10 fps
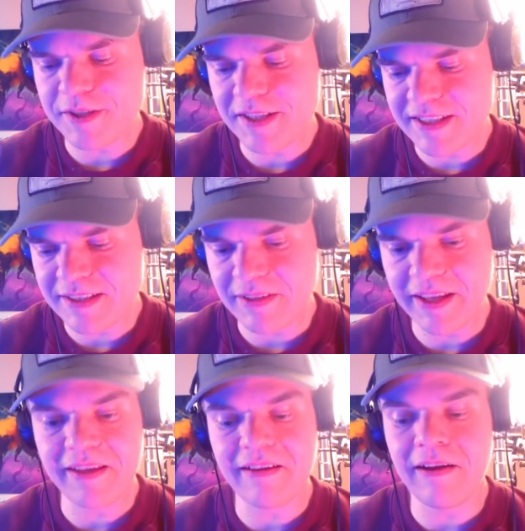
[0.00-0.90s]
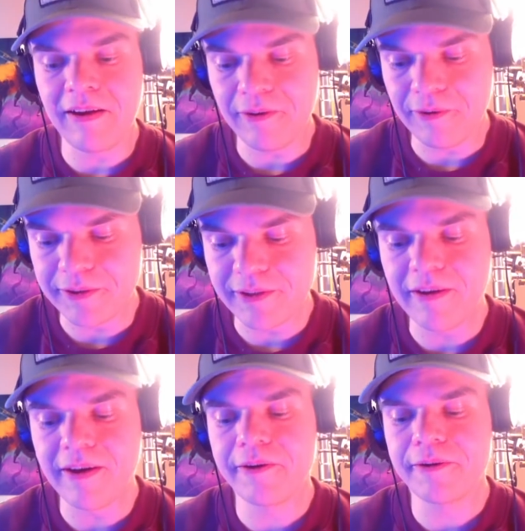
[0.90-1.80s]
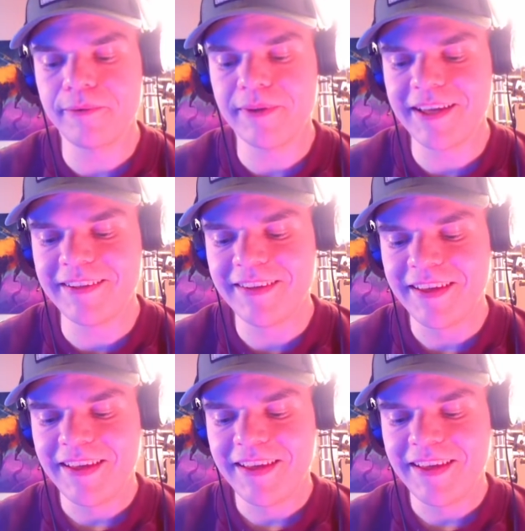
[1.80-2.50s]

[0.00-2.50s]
is like a lot harder to get.